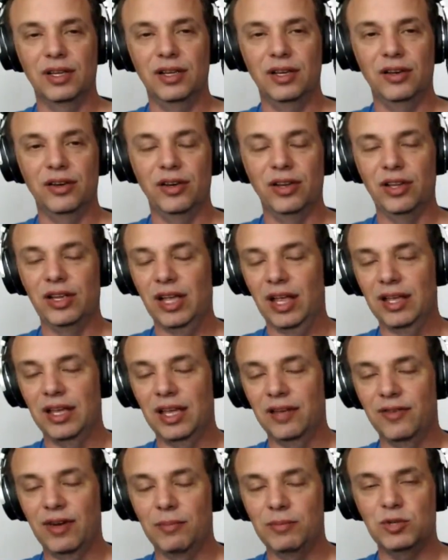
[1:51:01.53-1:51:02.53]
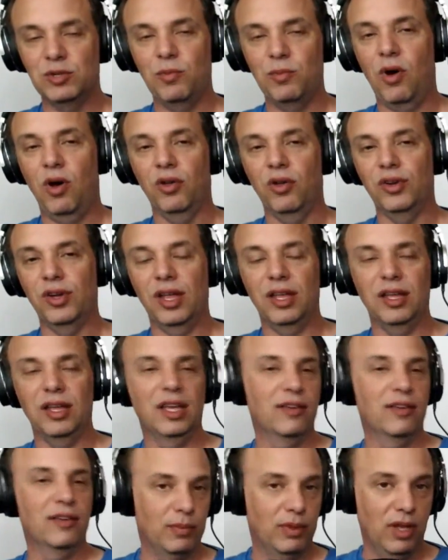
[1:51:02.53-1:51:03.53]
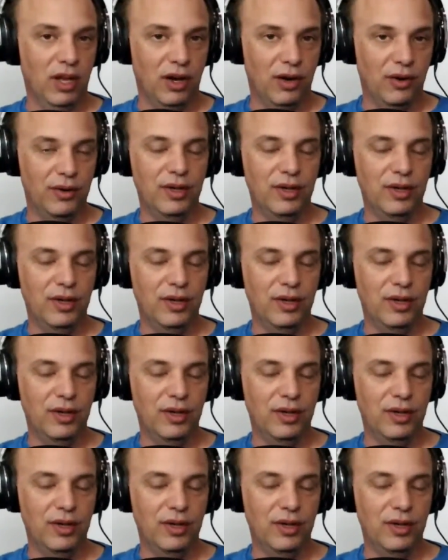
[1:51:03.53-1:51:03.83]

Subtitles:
got to give up small or you got to give up low.